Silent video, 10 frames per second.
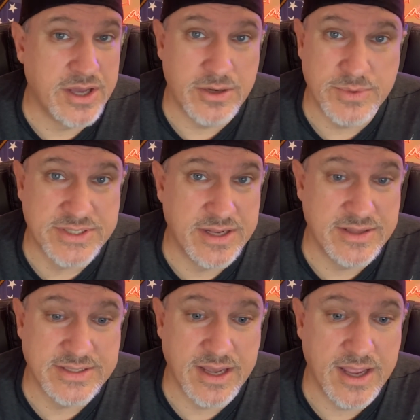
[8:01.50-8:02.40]
100% of
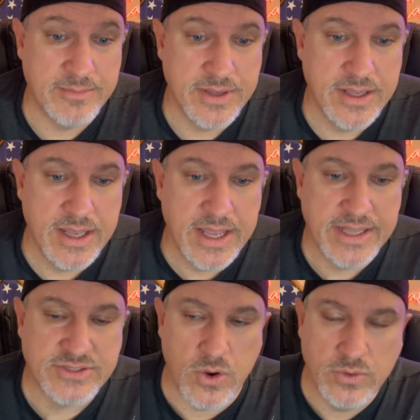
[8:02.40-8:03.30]
the time.
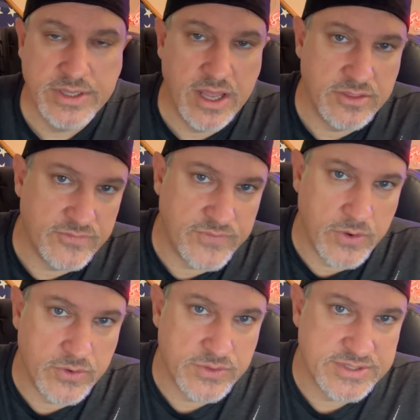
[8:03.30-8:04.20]
It's only on the
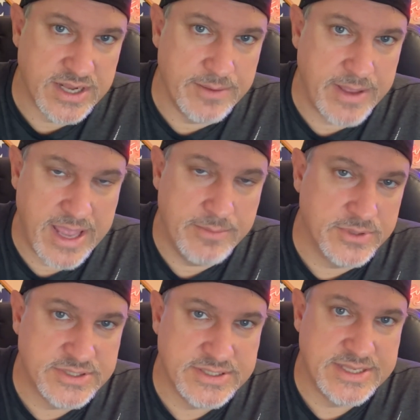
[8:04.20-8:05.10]
photos that I'm
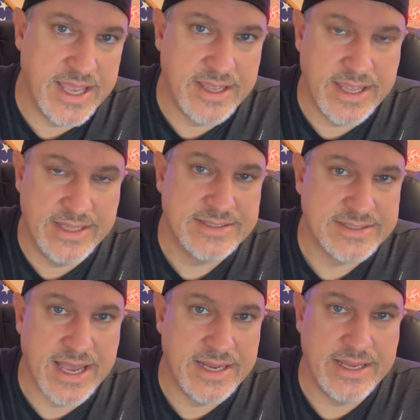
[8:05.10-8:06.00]
able to take
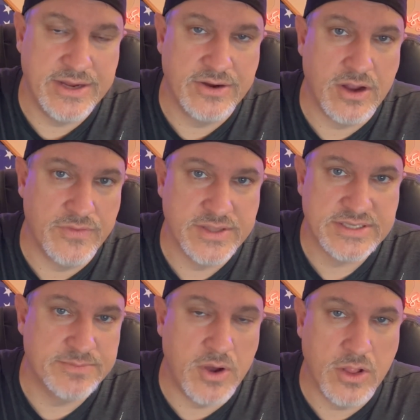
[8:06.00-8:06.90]
inside here on this
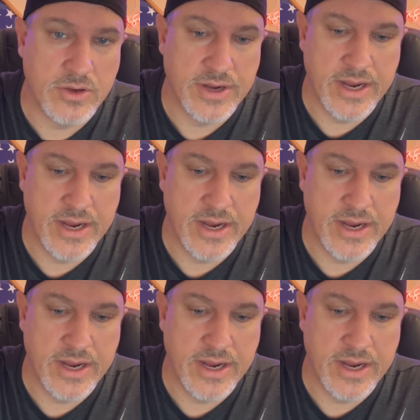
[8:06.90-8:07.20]
smaller